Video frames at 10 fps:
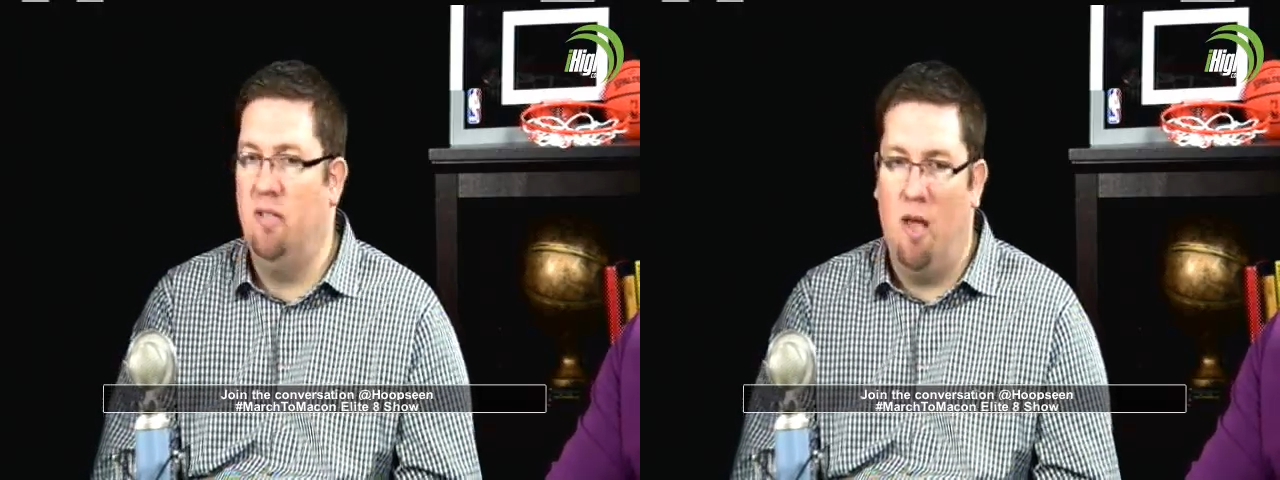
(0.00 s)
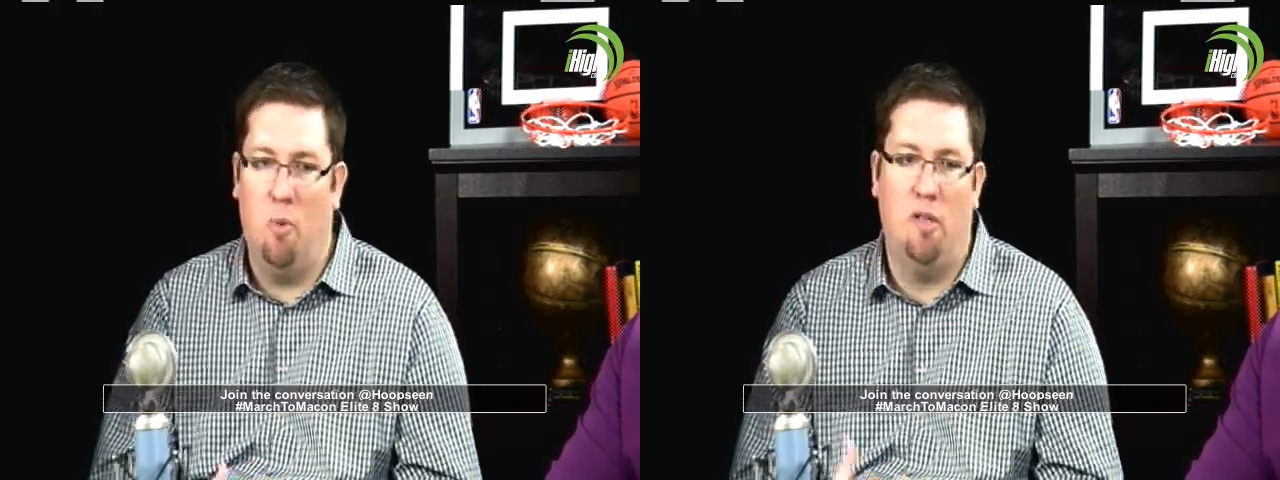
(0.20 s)

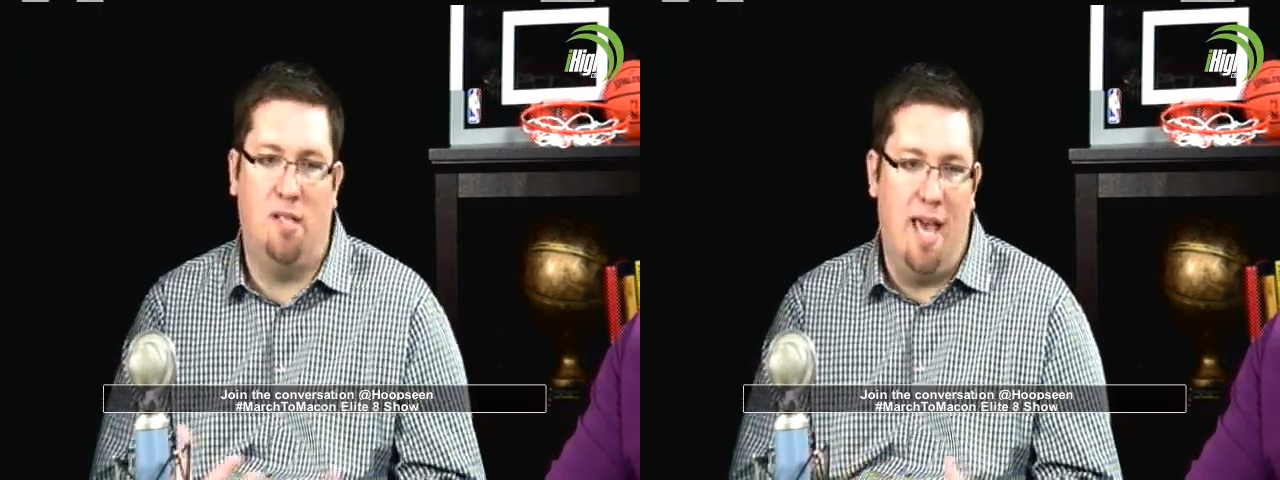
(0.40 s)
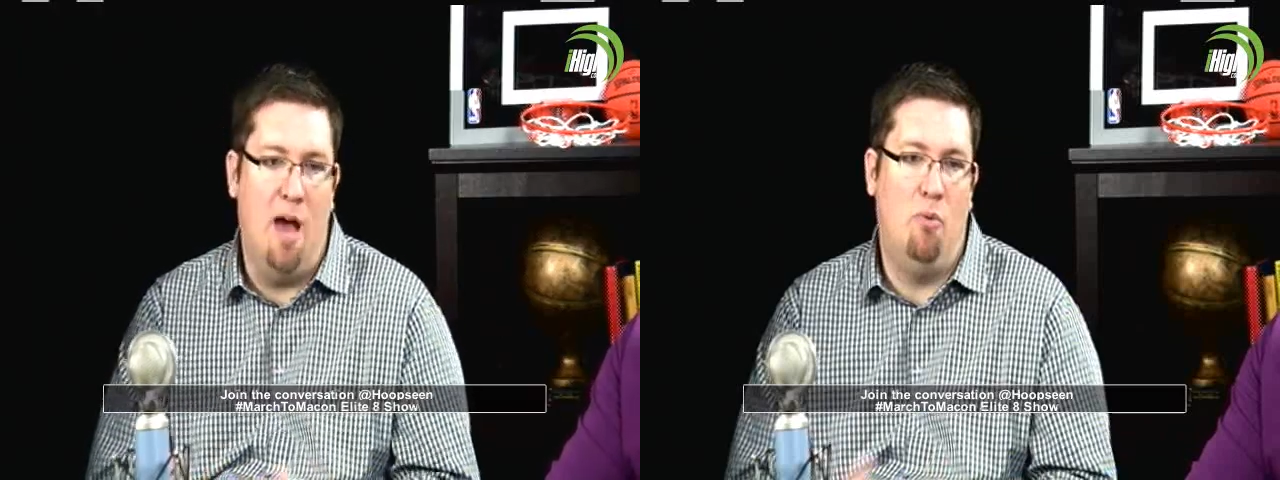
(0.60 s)
Southwest
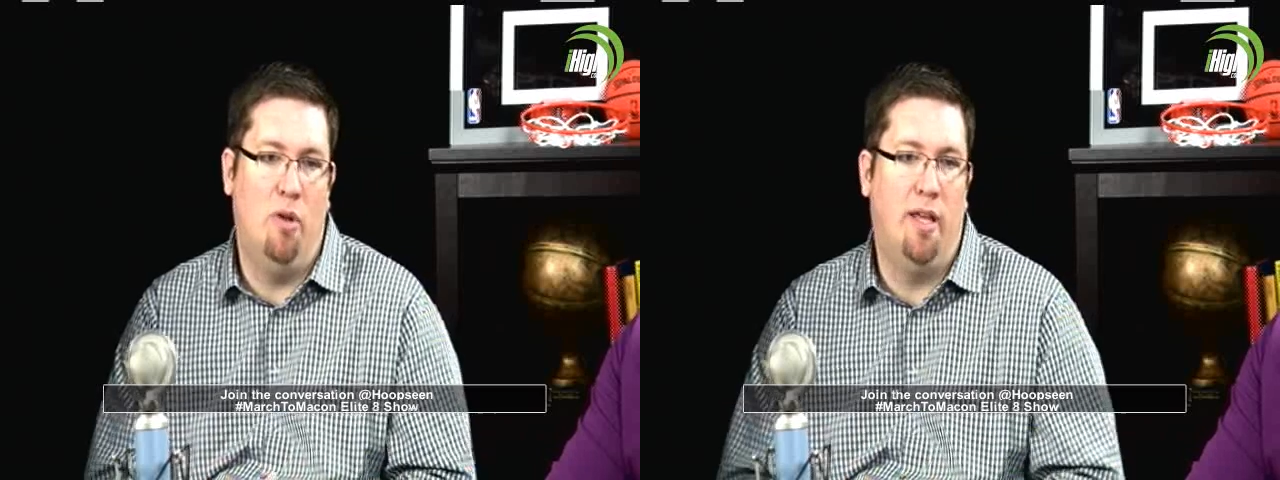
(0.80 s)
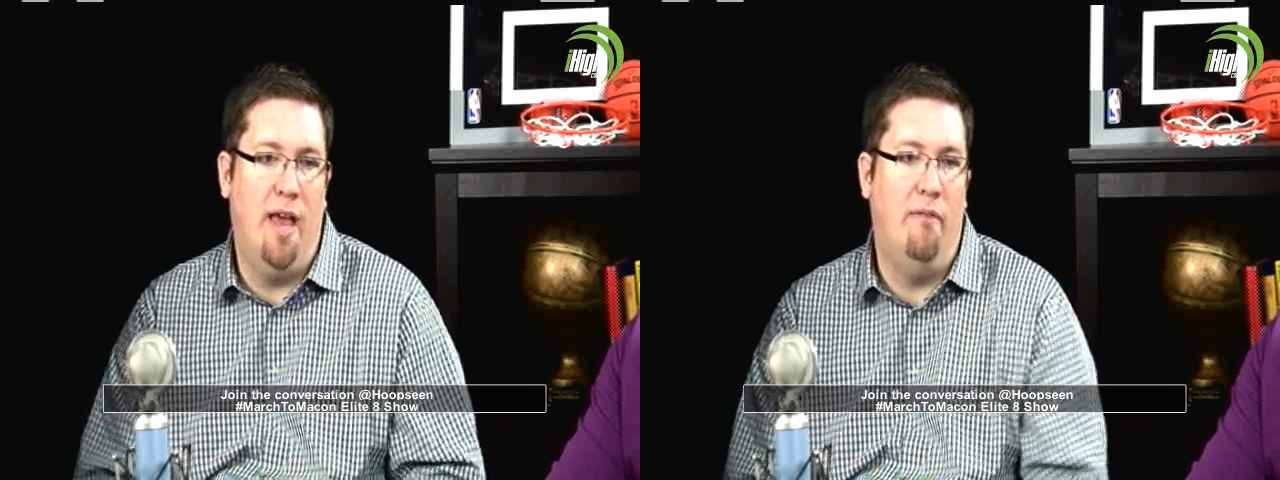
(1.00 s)
DeKalb
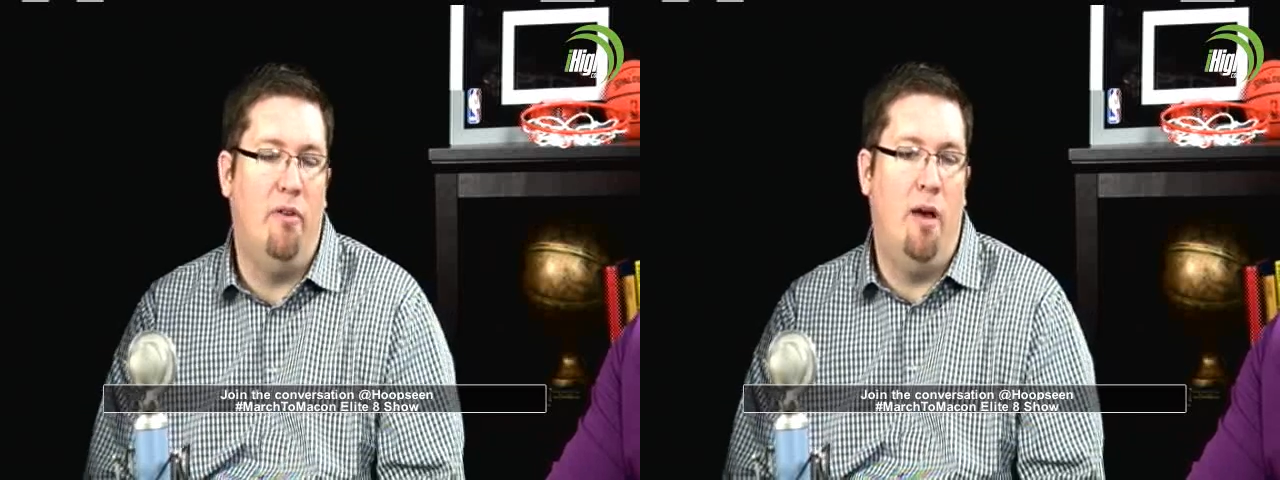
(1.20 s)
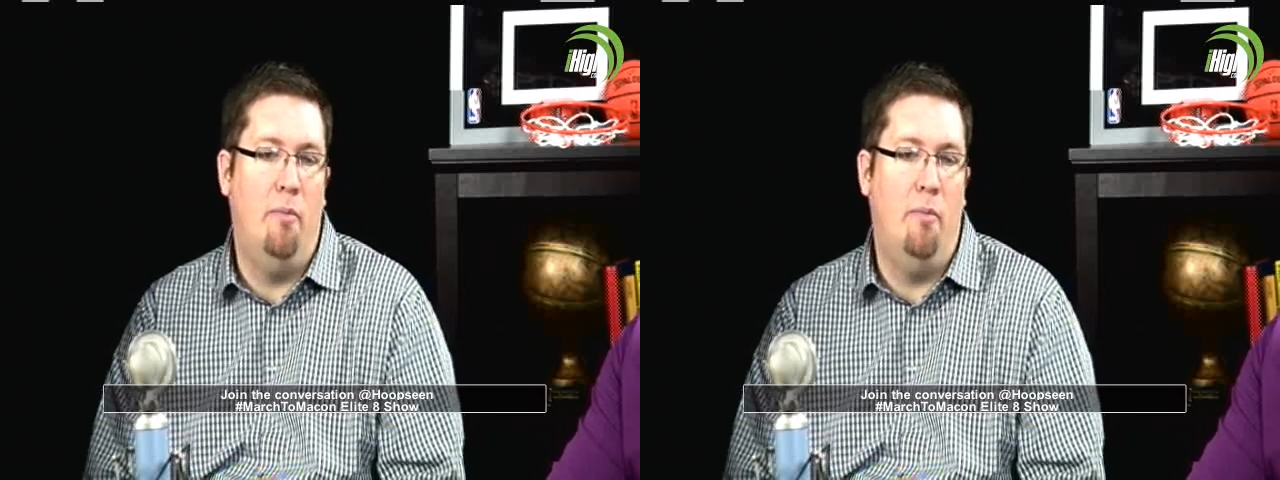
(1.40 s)
really gave uh,